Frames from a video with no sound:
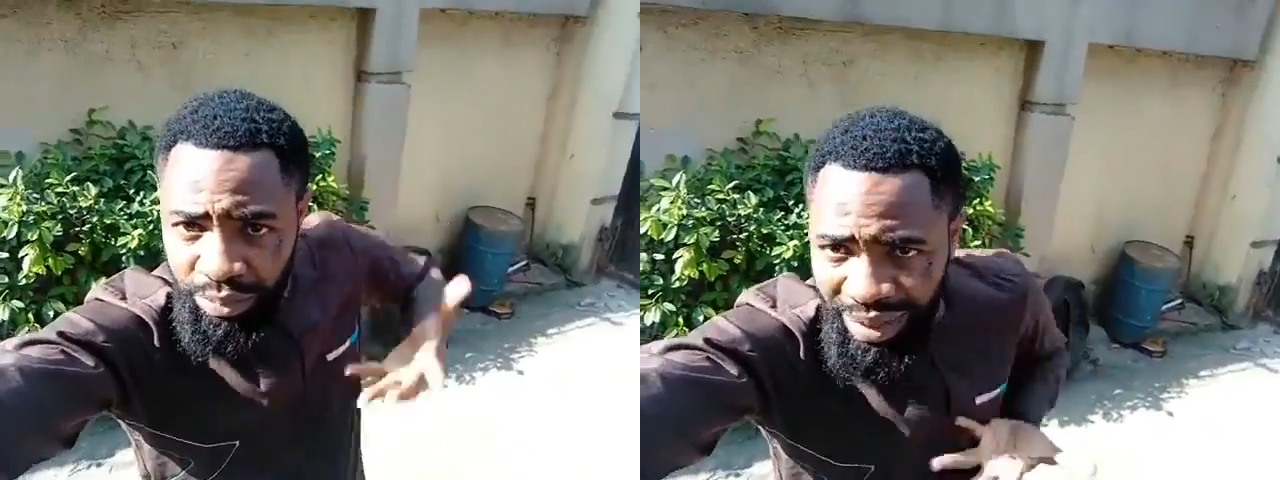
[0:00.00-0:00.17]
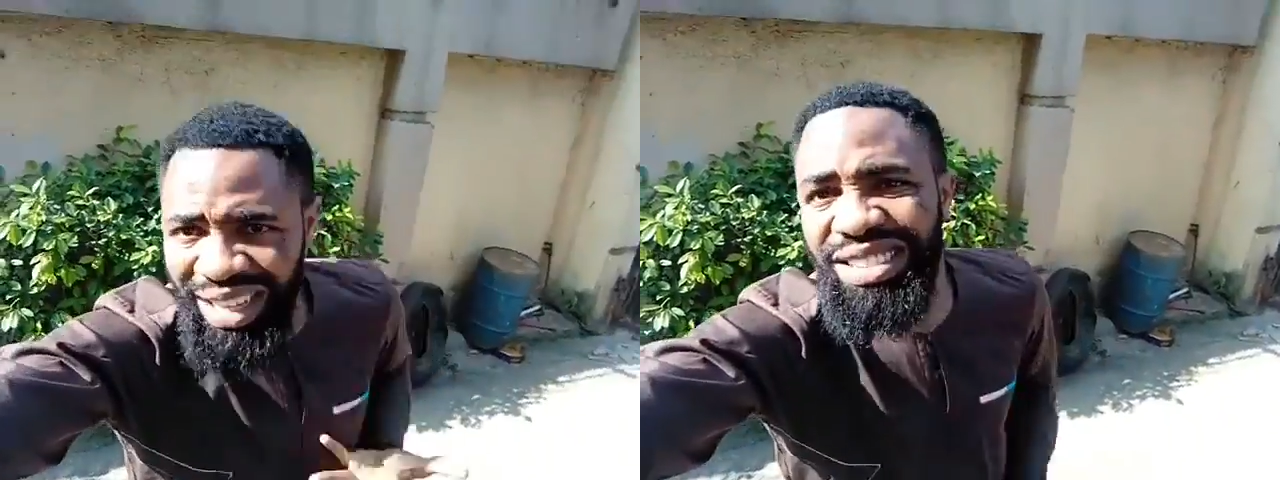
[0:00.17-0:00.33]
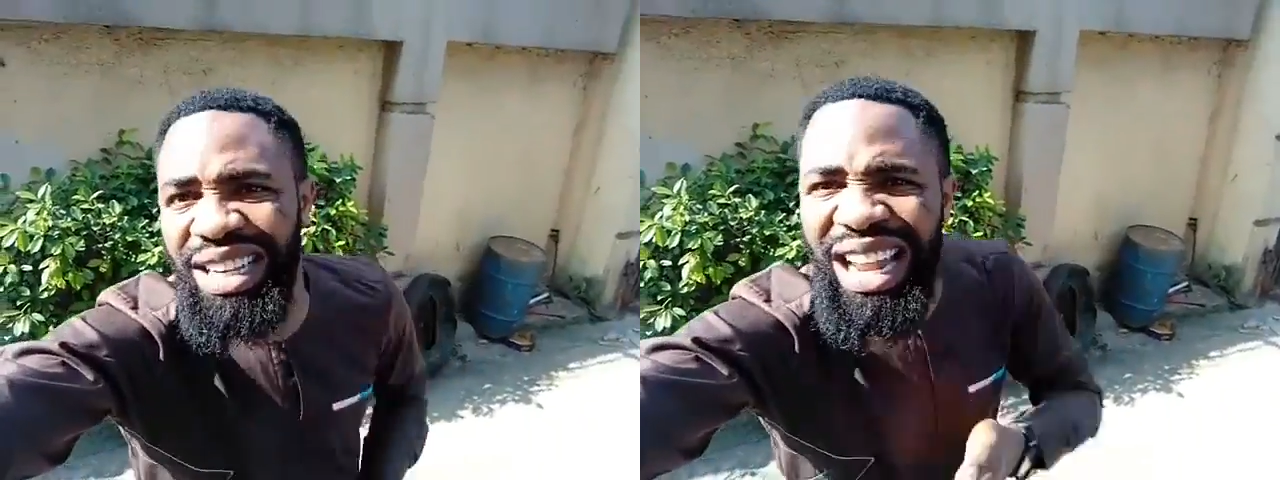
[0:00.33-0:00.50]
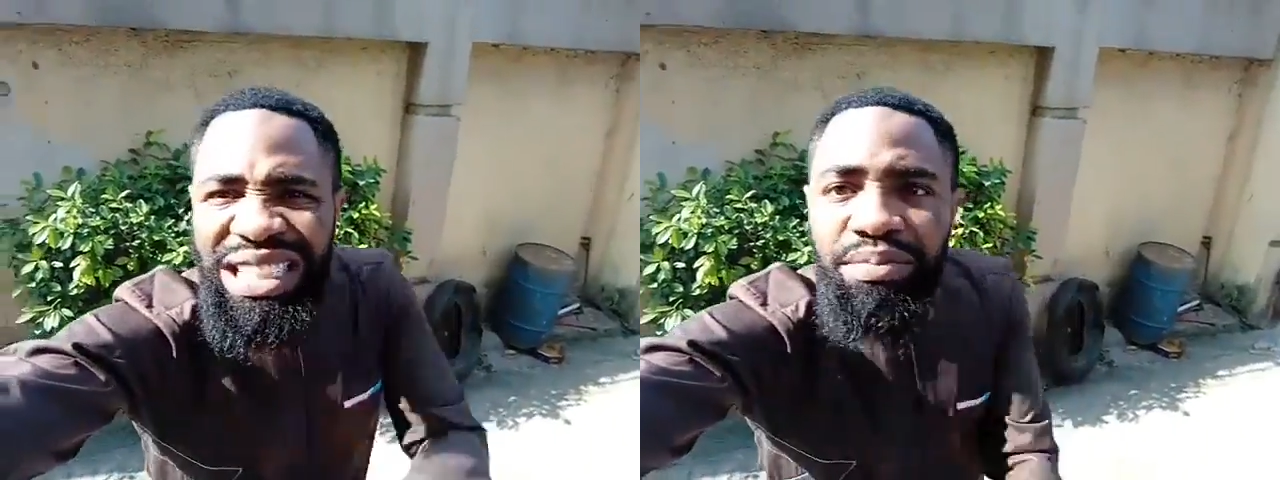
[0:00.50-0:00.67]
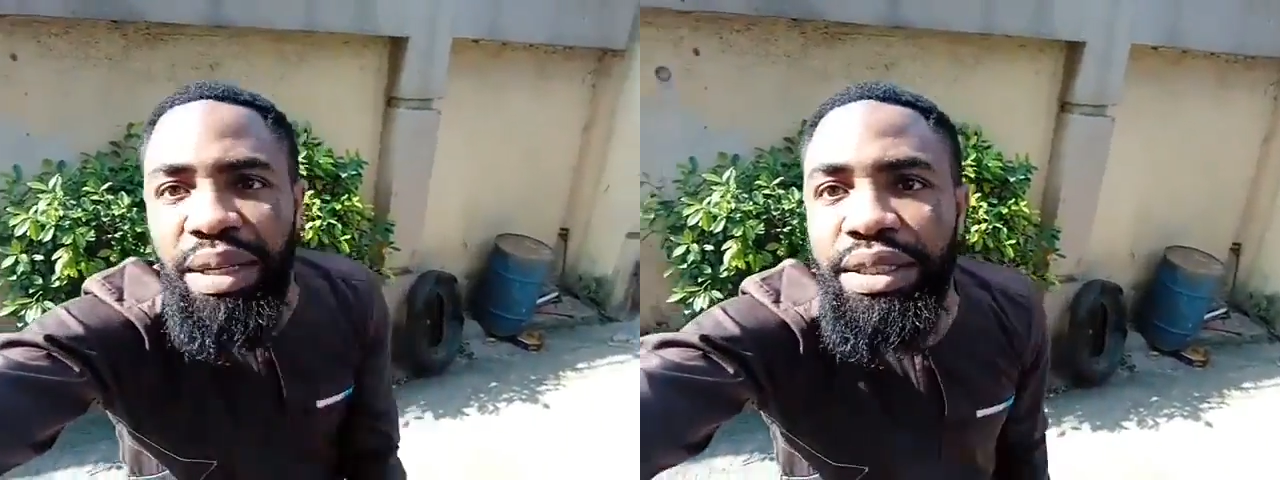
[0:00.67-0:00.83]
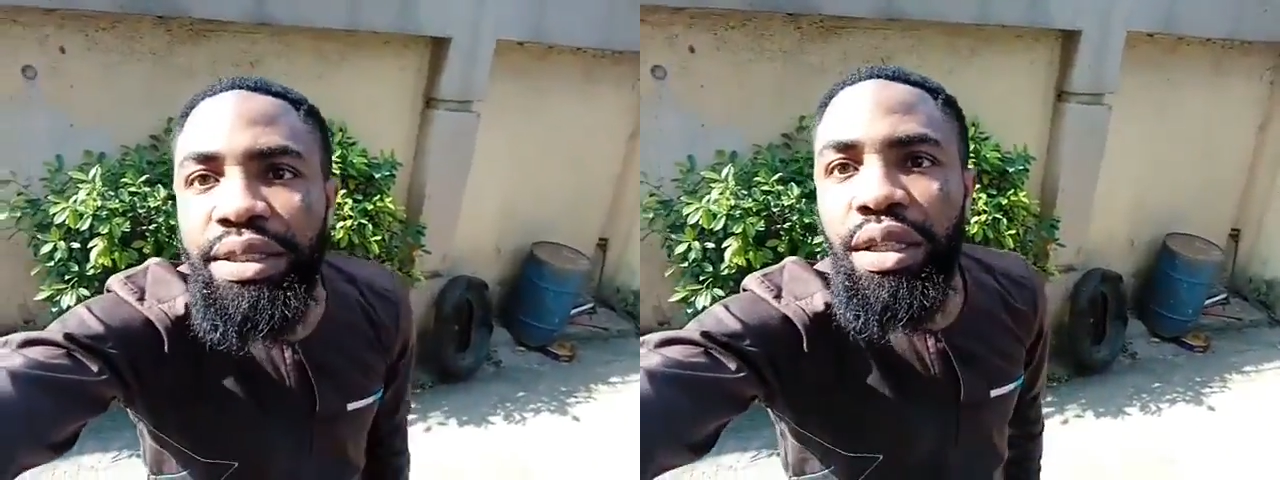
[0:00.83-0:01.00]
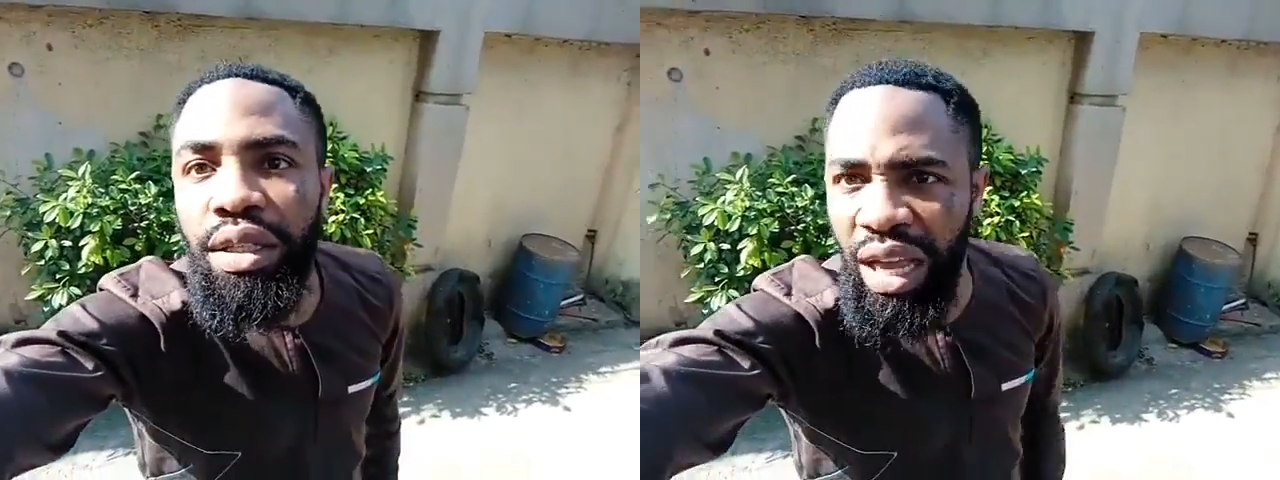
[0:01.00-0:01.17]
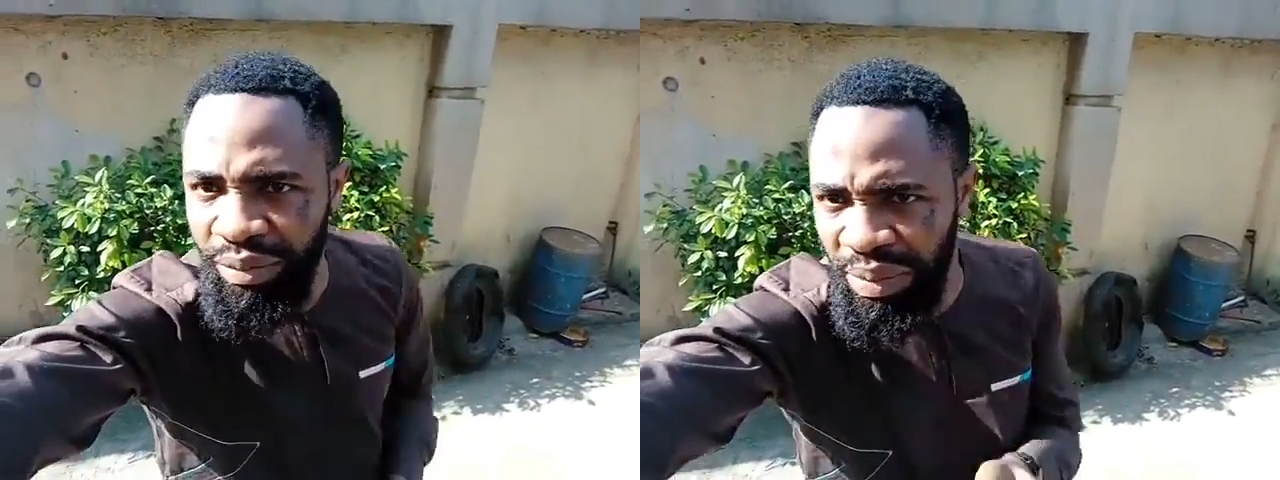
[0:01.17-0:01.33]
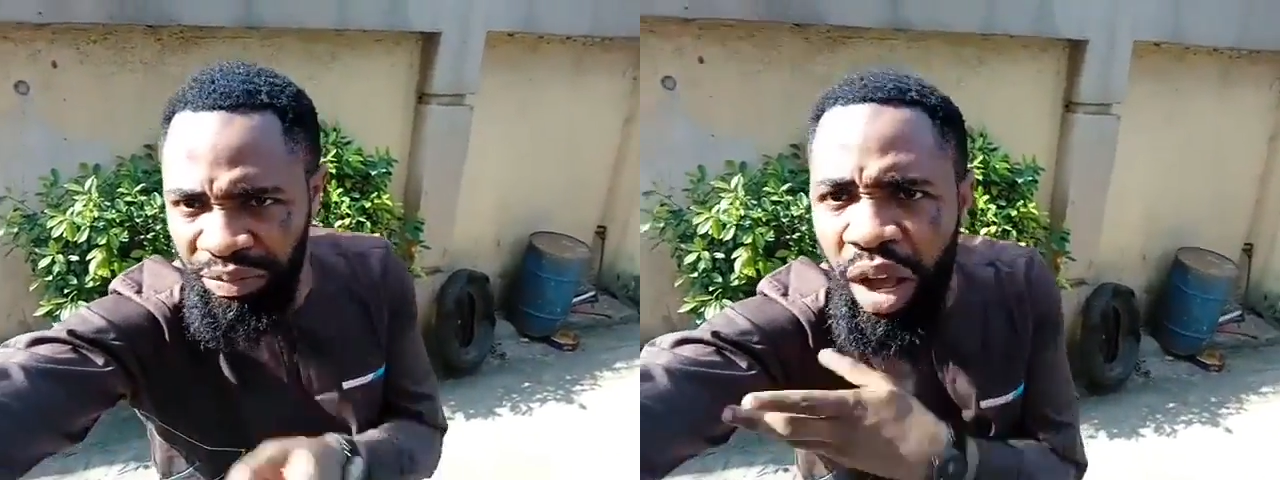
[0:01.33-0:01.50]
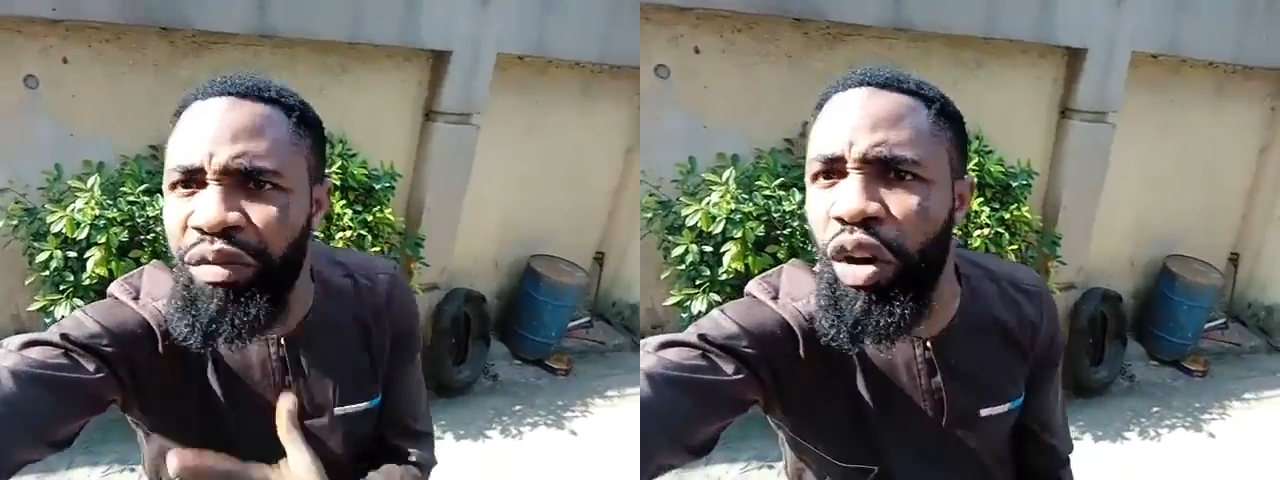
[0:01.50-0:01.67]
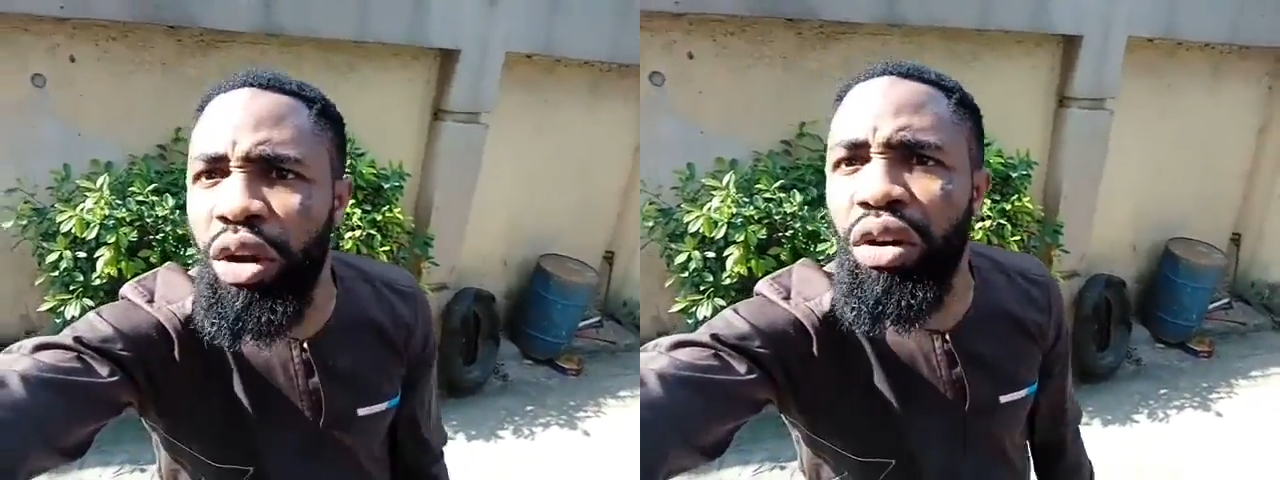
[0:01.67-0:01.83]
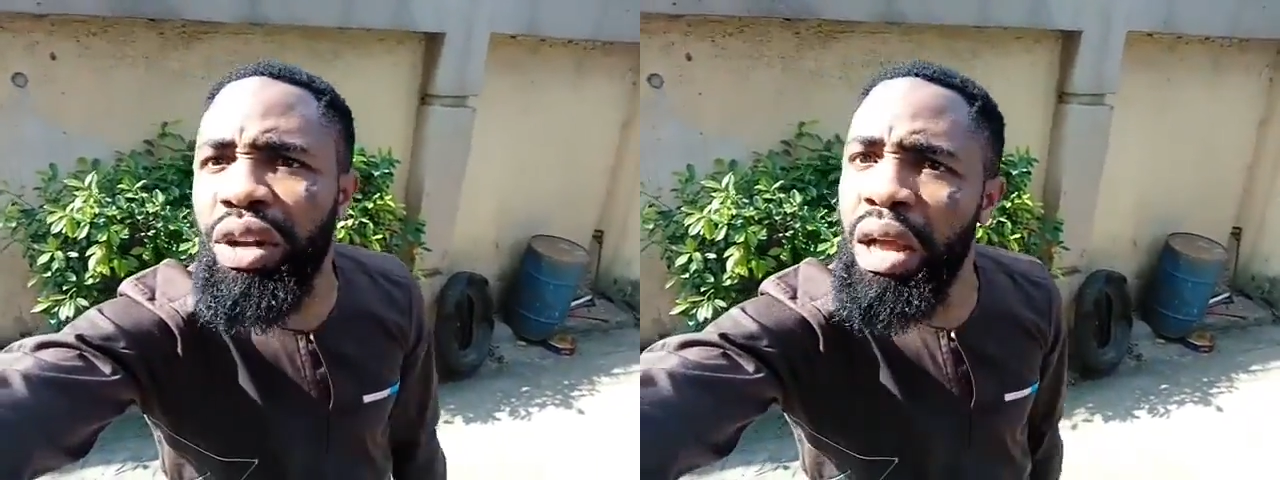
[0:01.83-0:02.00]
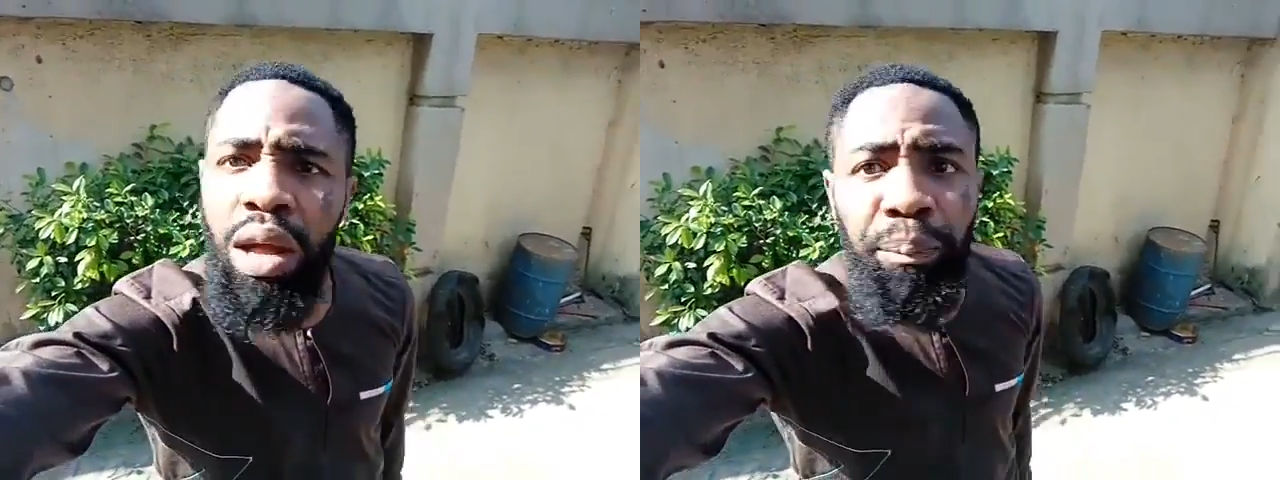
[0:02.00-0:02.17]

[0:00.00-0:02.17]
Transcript: breast enlargement, follow.